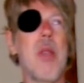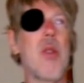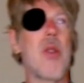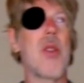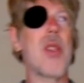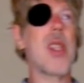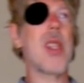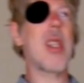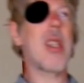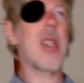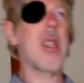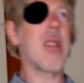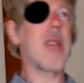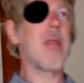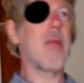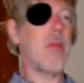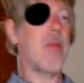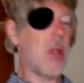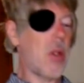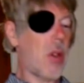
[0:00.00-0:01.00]
interested
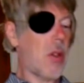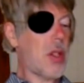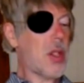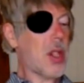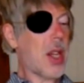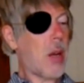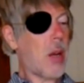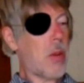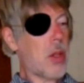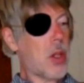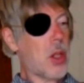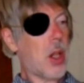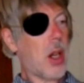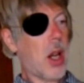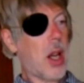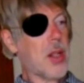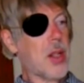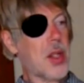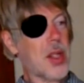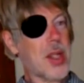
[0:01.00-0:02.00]
in, you know, these owlish
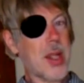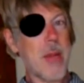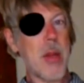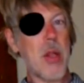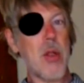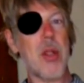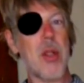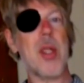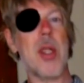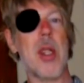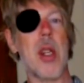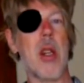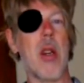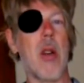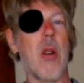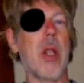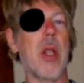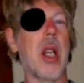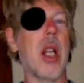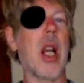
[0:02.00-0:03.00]
glasses. I'm interested in
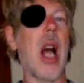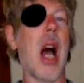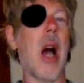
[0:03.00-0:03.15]
looking